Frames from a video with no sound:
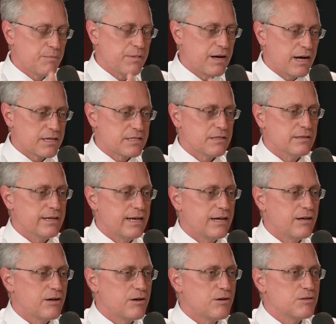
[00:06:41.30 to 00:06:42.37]
box of
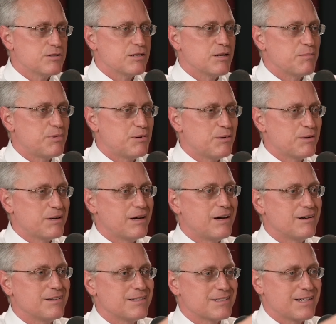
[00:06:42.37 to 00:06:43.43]
Legos and you pull it
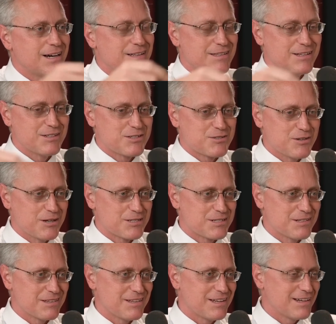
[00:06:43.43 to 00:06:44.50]
out and it's got the
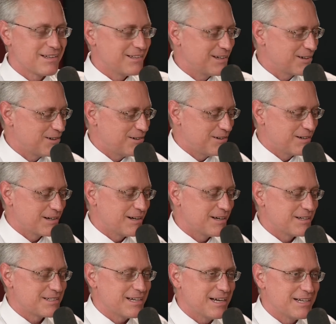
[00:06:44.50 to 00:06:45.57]
instruction thing like, oh, I gotta
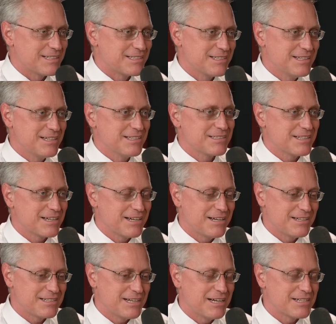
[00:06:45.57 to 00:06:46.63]
attach this, I
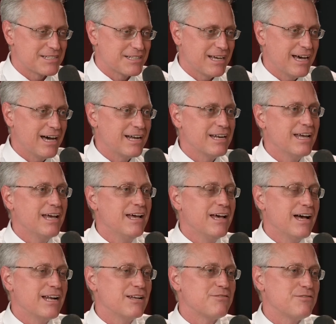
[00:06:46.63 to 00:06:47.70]
gotta attach that,
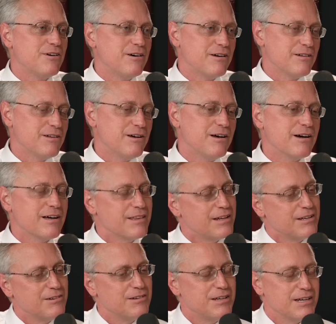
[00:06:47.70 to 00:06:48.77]
and you follow along and
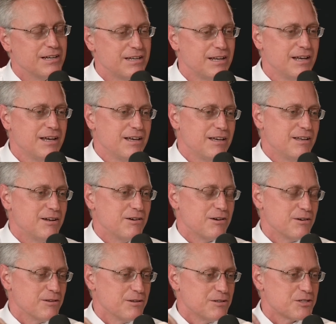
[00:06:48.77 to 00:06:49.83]
then you get, you know,
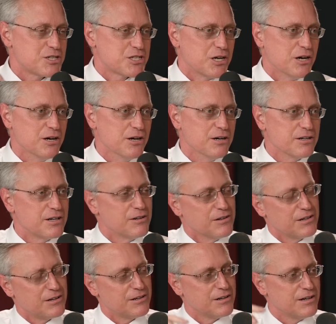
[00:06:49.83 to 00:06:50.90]
your little shark or
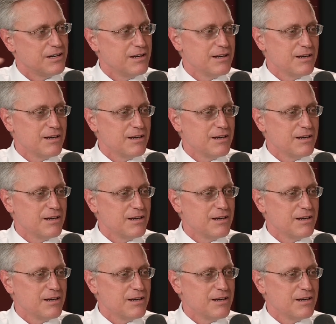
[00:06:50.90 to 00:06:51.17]
your